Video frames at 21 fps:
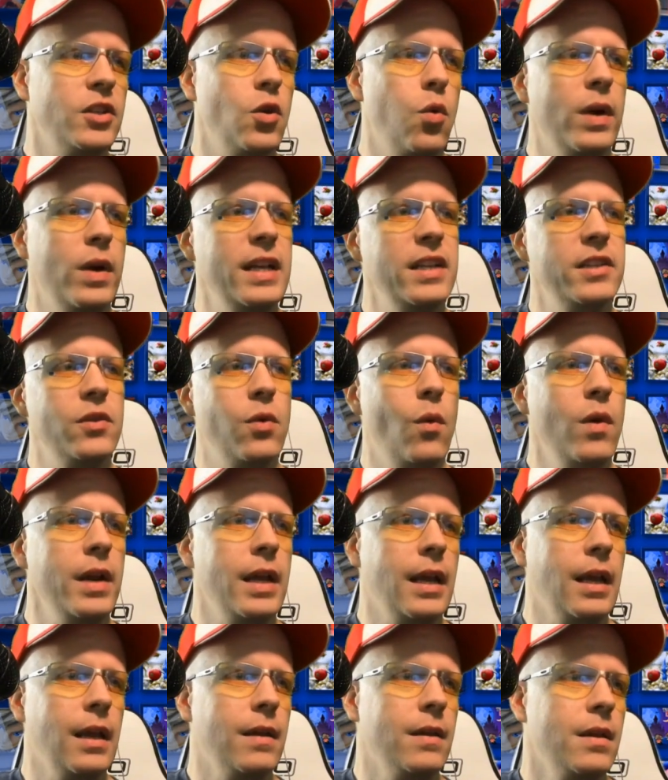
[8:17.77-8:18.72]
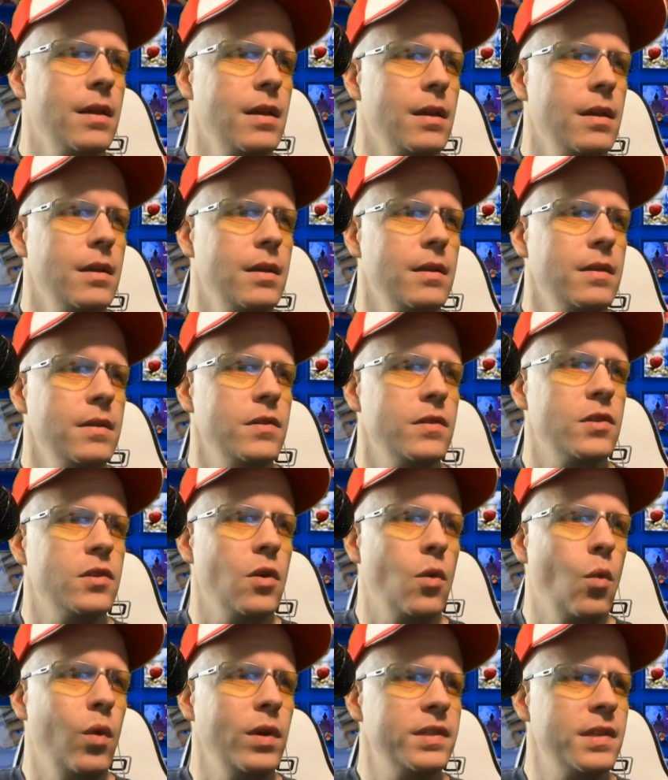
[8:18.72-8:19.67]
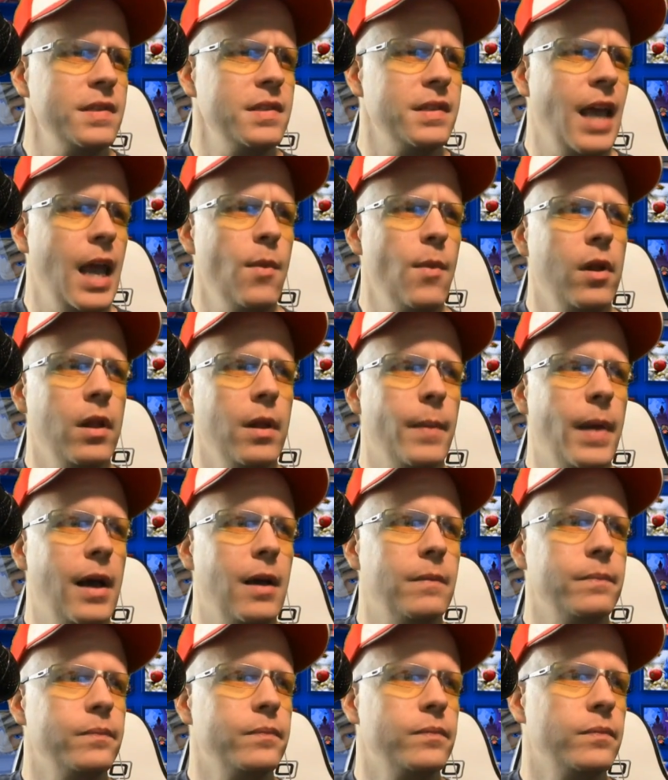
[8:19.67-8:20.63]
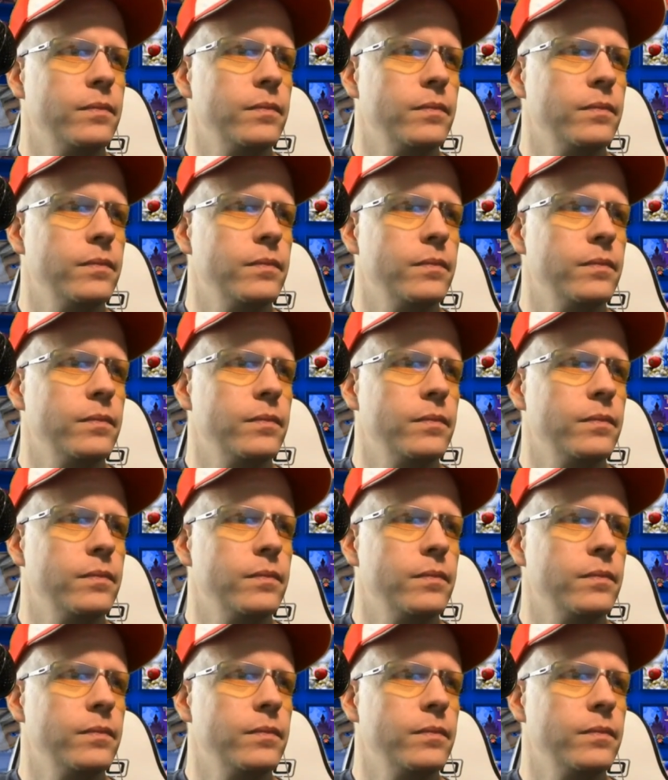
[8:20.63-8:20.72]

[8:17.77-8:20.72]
2020. So, what's this game all about?